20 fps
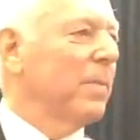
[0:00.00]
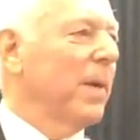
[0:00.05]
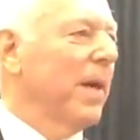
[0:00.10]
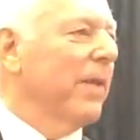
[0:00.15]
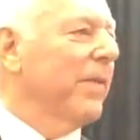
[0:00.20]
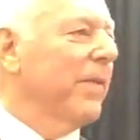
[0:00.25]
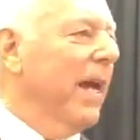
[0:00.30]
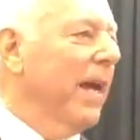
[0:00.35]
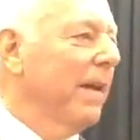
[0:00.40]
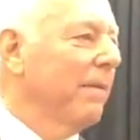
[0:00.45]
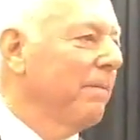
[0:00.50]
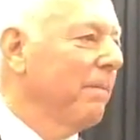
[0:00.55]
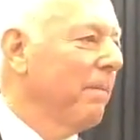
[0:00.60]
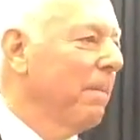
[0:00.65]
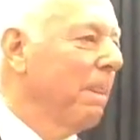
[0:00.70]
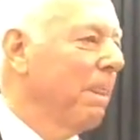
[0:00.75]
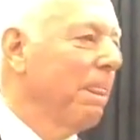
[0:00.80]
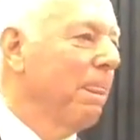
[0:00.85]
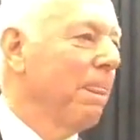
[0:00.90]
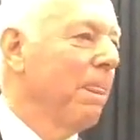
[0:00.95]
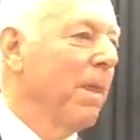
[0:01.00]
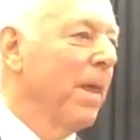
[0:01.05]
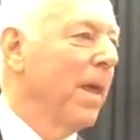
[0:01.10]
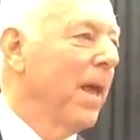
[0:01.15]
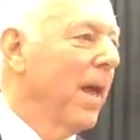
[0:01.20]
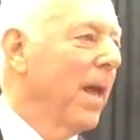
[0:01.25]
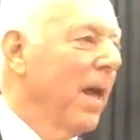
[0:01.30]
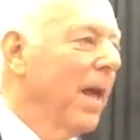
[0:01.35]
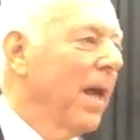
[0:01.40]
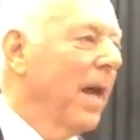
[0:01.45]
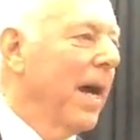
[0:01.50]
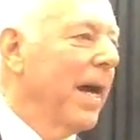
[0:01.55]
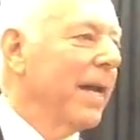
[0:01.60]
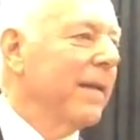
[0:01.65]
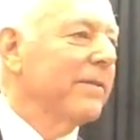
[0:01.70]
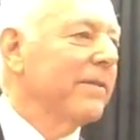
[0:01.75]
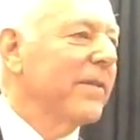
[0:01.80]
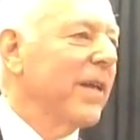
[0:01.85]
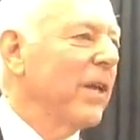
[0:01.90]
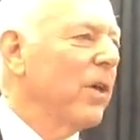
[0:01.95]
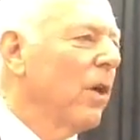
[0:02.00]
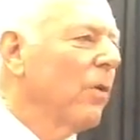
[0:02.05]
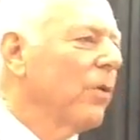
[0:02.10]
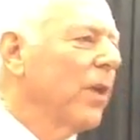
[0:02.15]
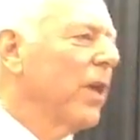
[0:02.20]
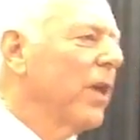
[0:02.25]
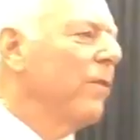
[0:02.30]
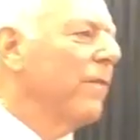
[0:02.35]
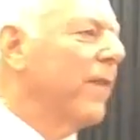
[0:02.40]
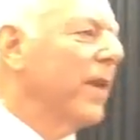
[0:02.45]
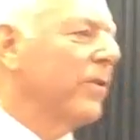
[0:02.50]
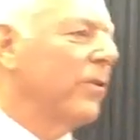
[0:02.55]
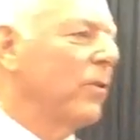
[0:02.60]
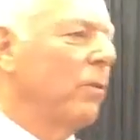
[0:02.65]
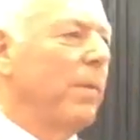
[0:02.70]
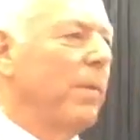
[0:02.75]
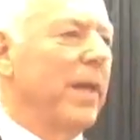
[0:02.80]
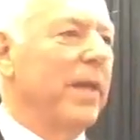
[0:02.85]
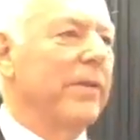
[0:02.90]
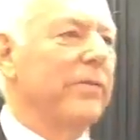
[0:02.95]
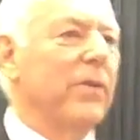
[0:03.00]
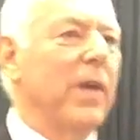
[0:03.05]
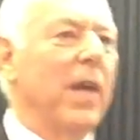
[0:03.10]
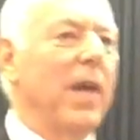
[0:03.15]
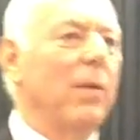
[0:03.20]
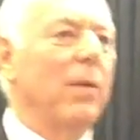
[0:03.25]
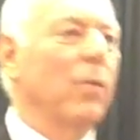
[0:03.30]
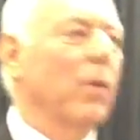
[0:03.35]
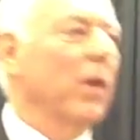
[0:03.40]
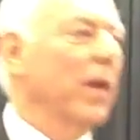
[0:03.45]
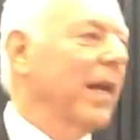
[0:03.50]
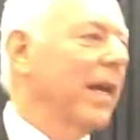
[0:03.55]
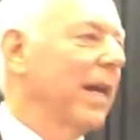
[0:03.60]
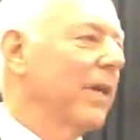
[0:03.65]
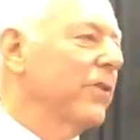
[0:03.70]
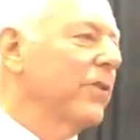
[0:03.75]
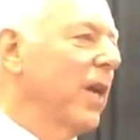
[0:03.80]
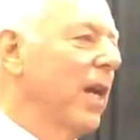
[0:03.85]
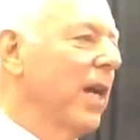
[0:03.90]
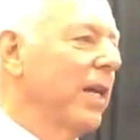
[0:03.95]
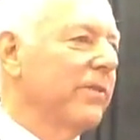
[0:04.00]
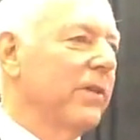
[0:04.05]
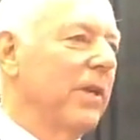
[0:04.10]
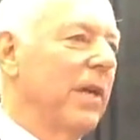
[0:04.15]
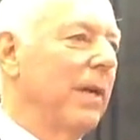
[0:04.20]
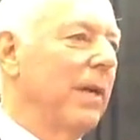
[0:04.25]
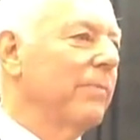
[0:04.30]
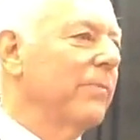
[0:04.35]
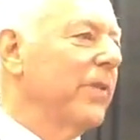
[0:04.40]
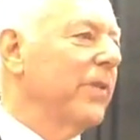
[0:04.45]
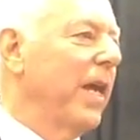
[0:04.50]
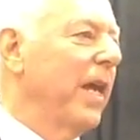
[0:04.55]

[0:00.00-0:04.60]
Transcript: about that. I didn't say, okay, you've got 2 minutes, and we're going to count your ahs and ums.